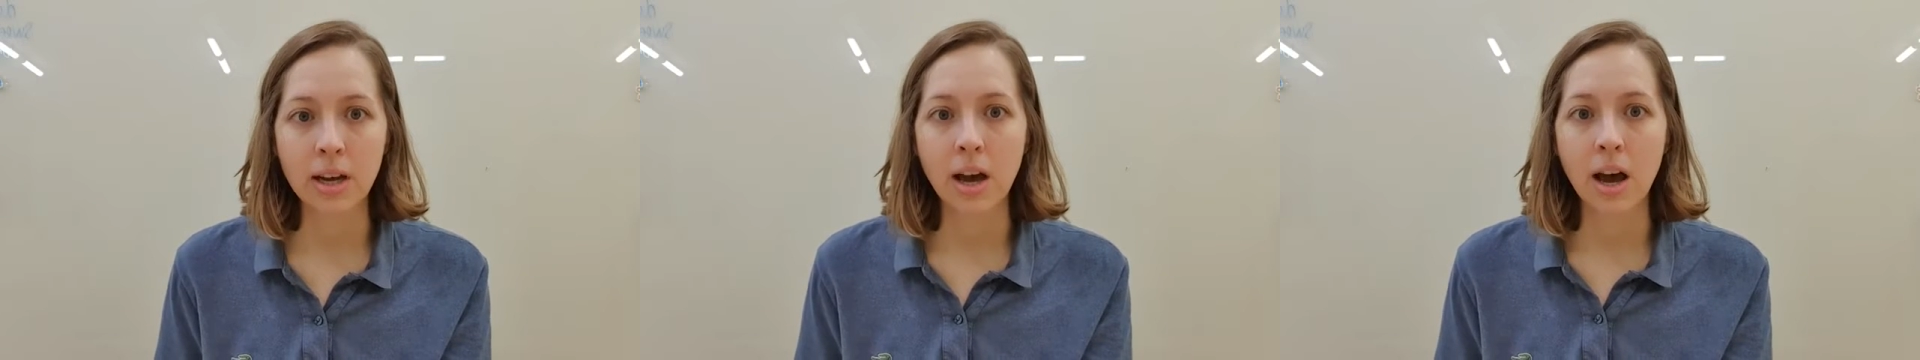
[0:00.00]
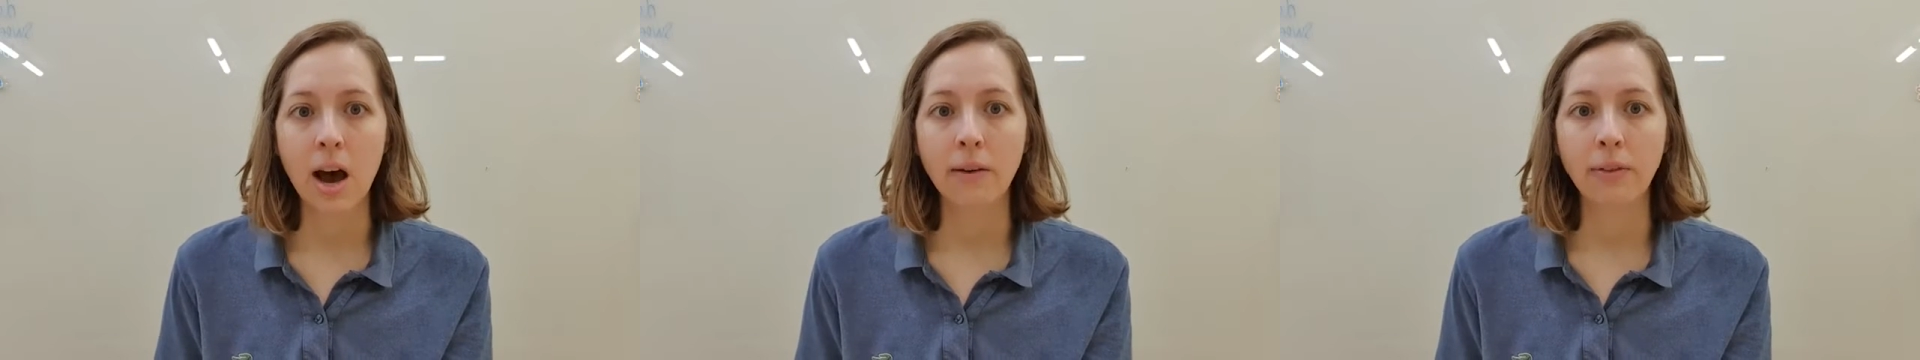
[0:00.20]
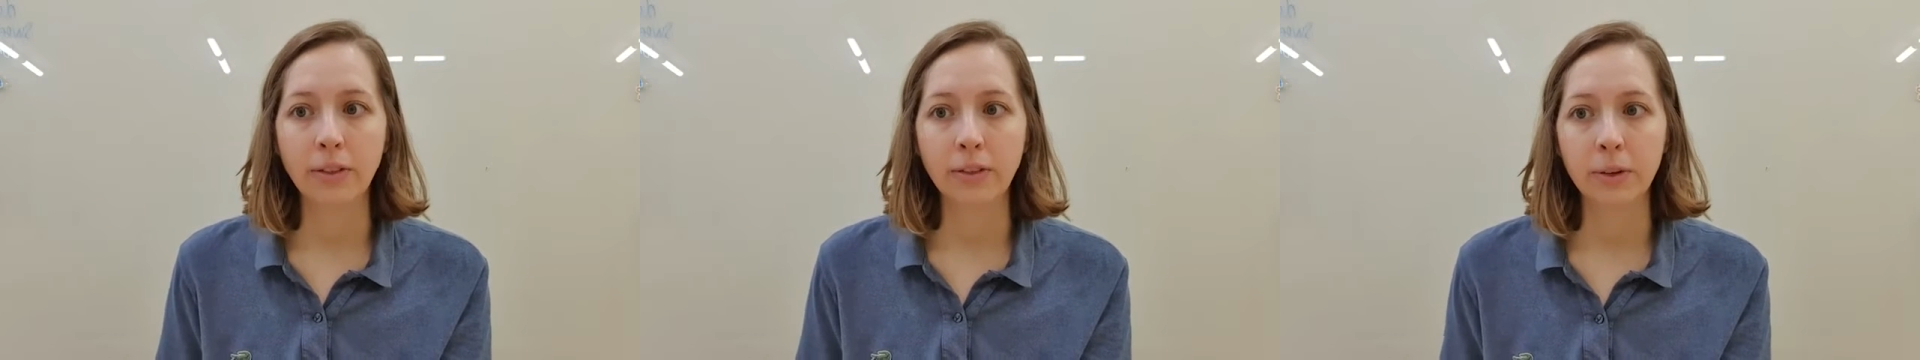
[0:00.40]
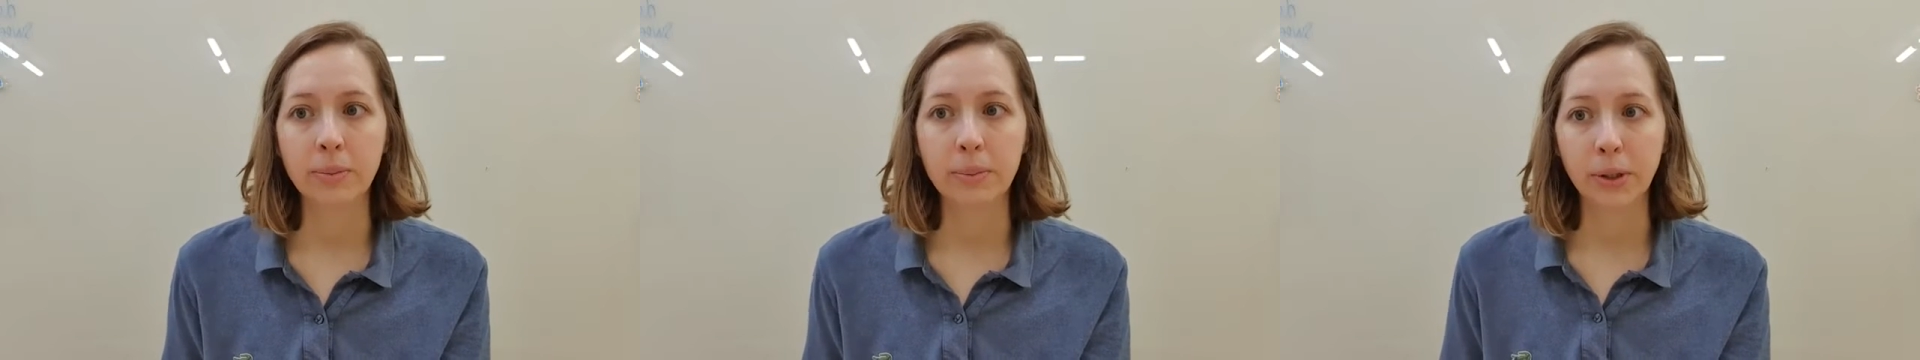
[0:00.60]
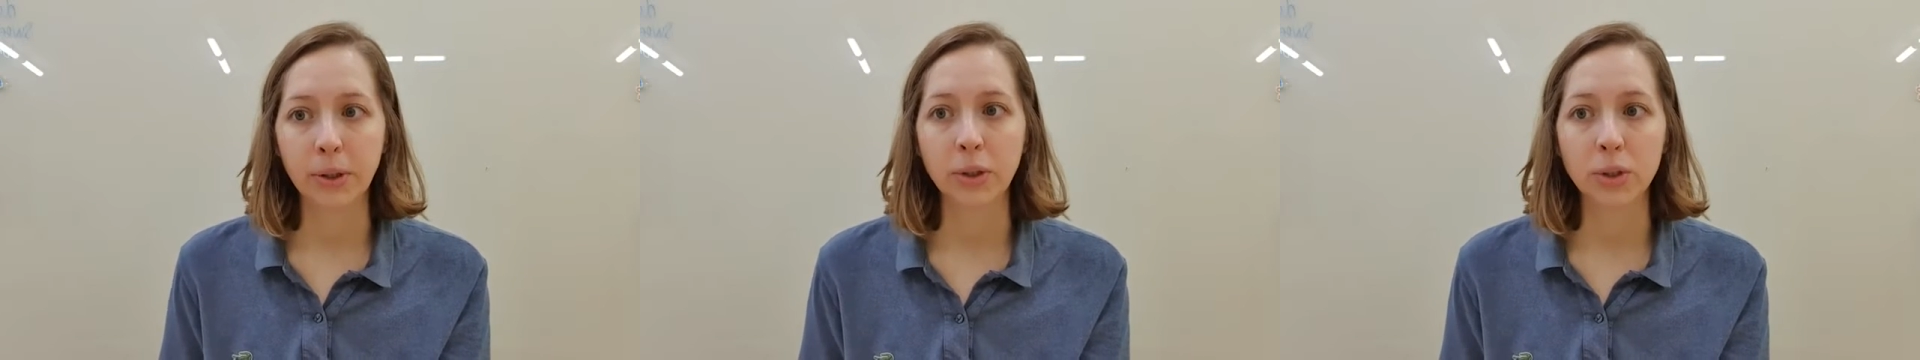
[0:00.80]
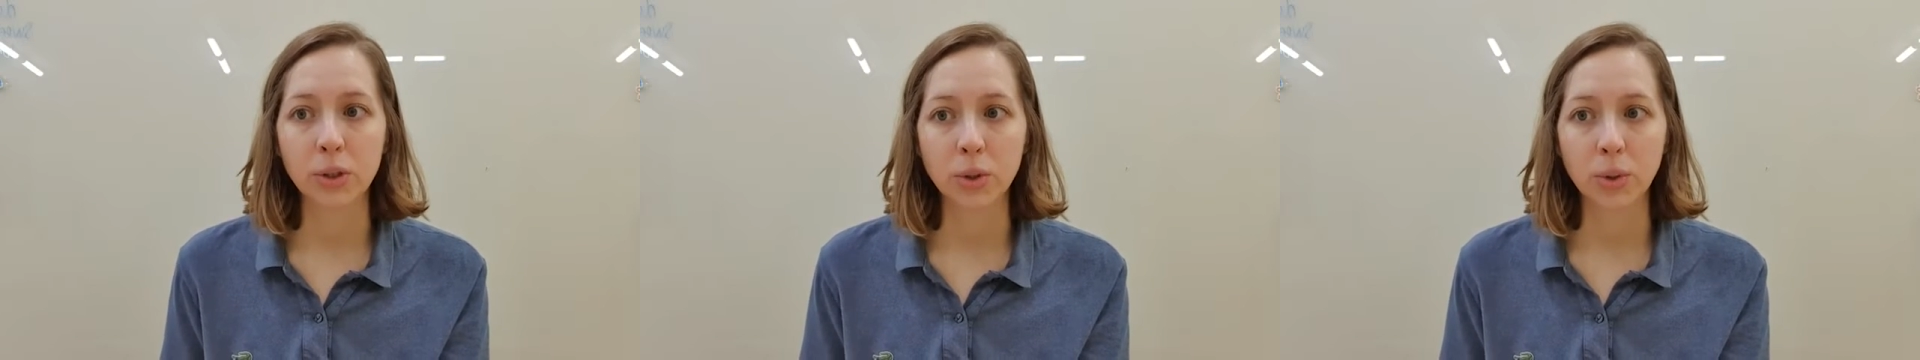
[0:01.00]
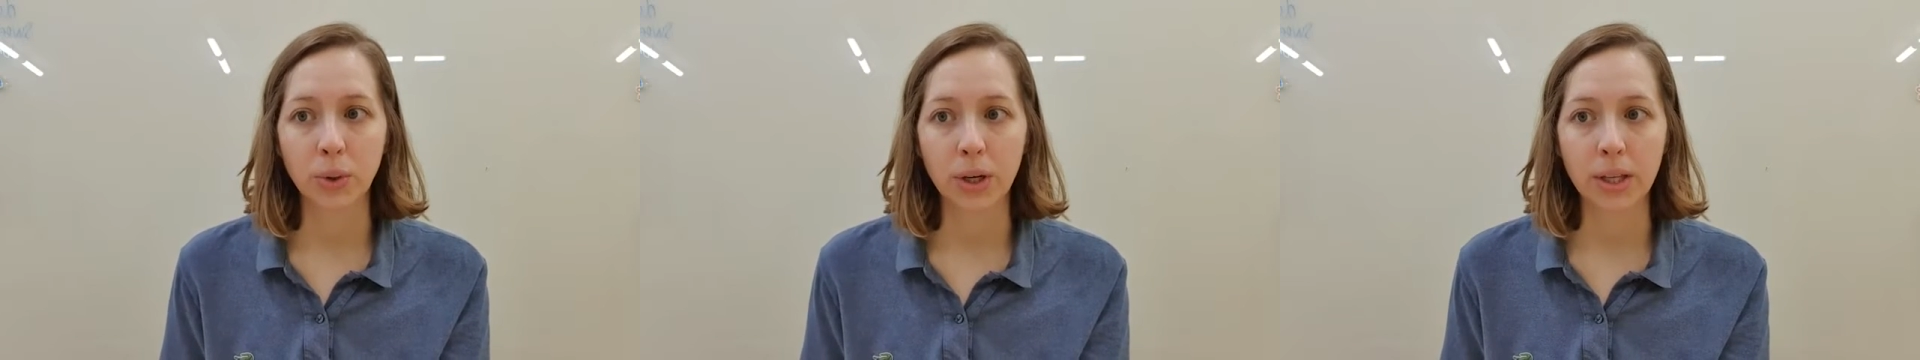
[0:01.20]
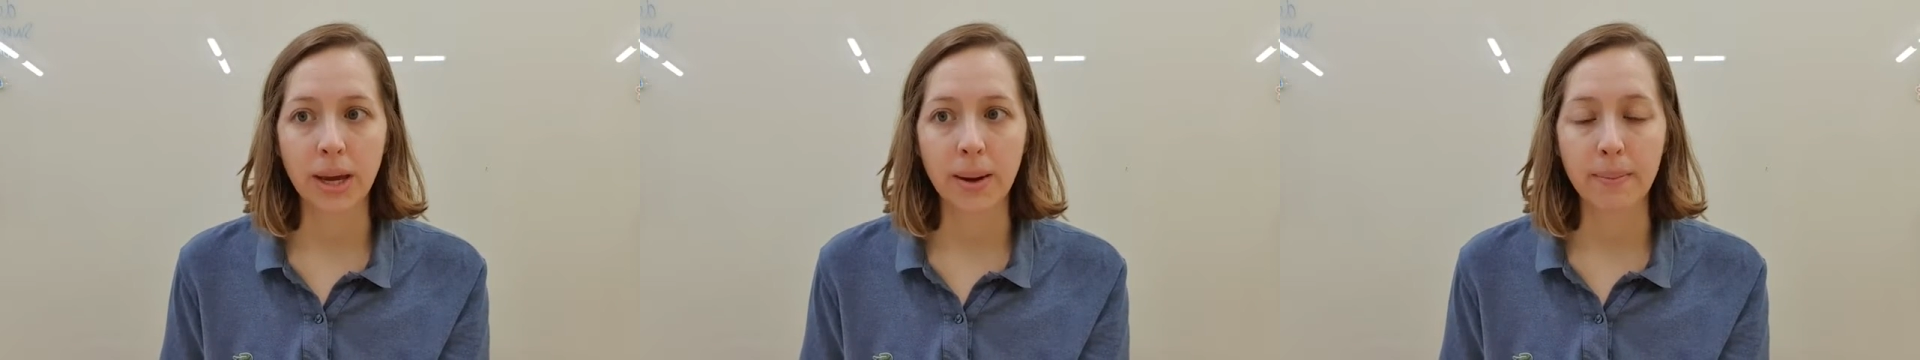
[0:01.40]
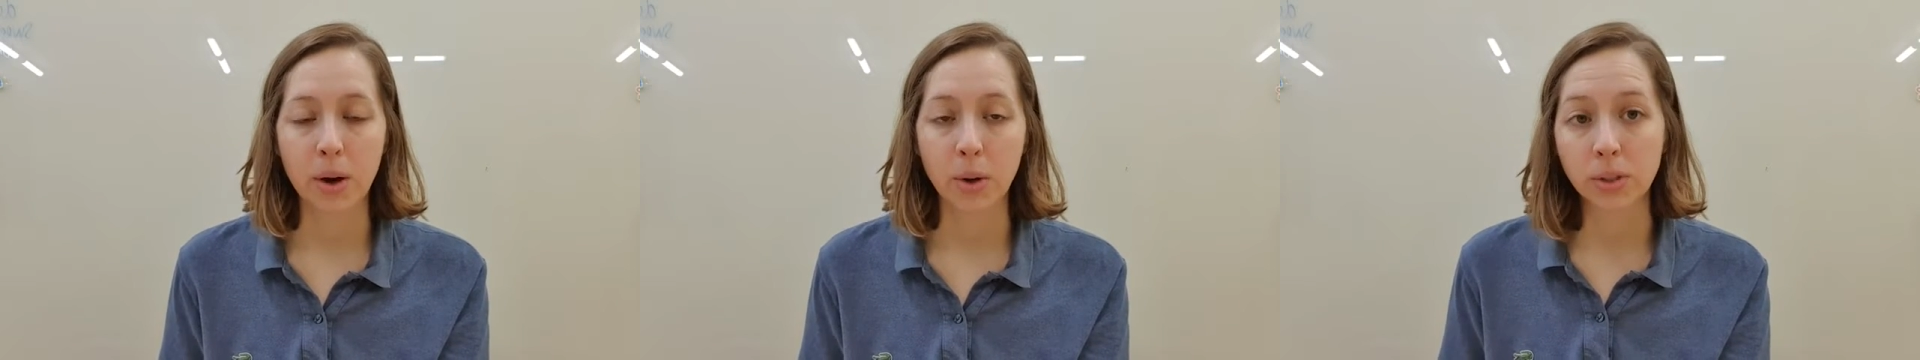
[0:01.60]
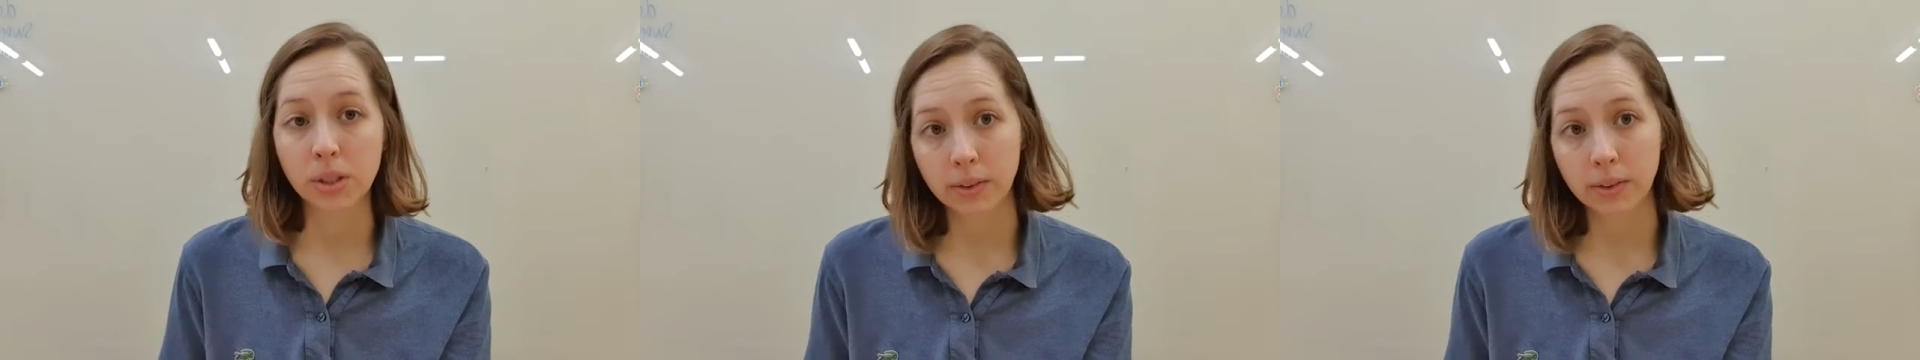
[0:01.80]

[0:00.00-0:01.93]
of a familiar story that most of